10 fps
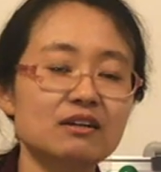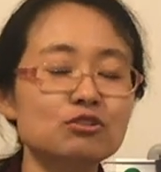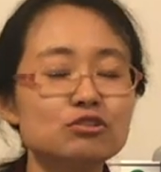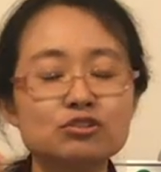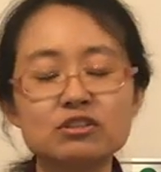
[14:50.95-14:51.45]

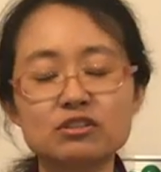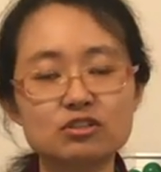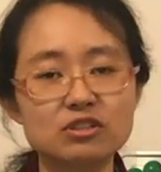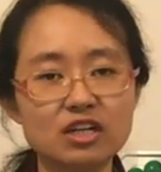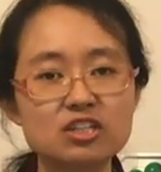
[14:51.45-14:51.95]
you should
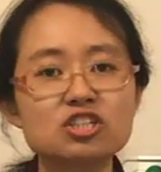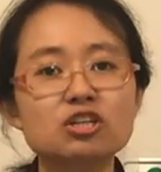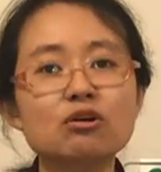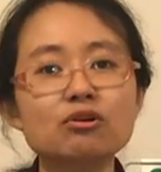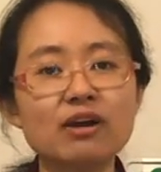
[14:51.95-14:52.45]

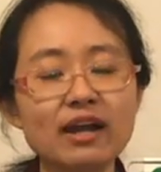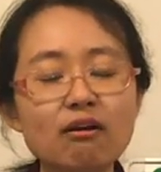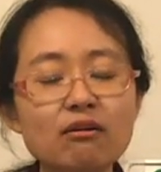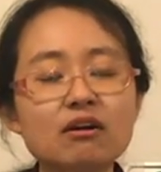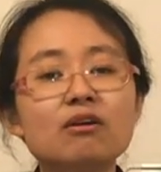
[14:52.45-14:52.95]
control your
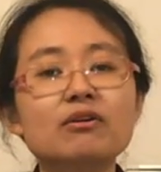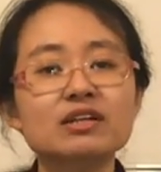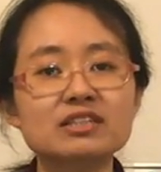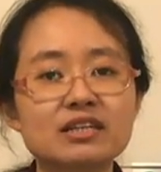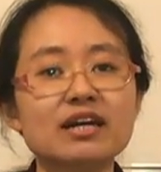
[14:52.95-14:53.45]
alcohol
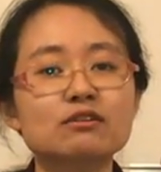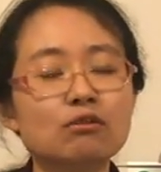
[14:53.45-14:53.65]
intake.